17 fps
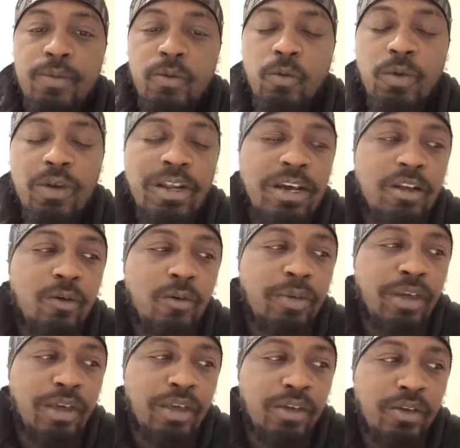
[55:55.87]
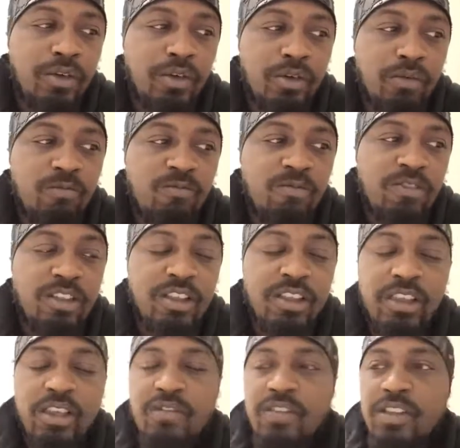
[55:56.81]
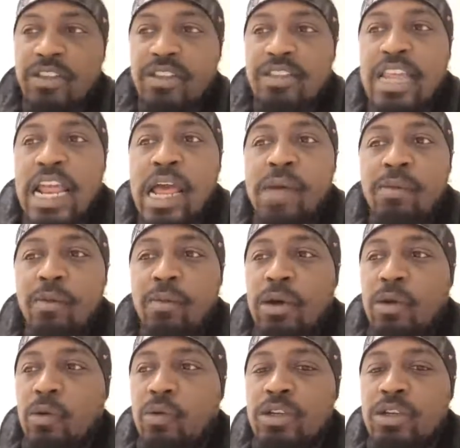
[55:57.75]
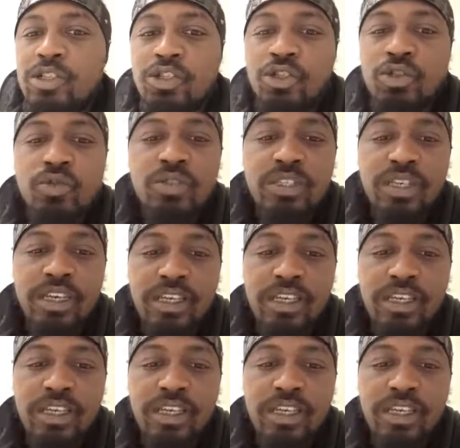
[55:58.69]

We're not obeying you. Give a damn about what you say.